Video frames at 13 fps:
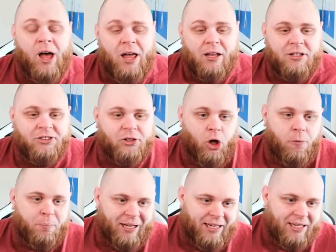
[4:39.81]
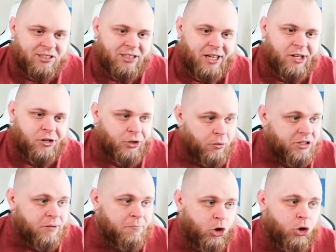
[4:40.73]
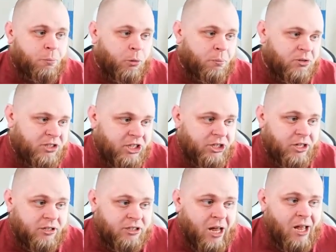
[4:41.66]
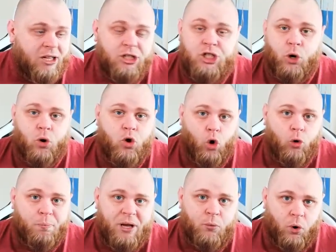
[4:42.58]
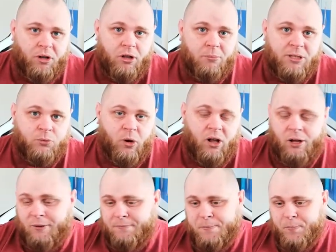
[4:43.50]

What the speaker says: There's a lot of players that you could use in multiple positions, Joe Cole being one of them as well.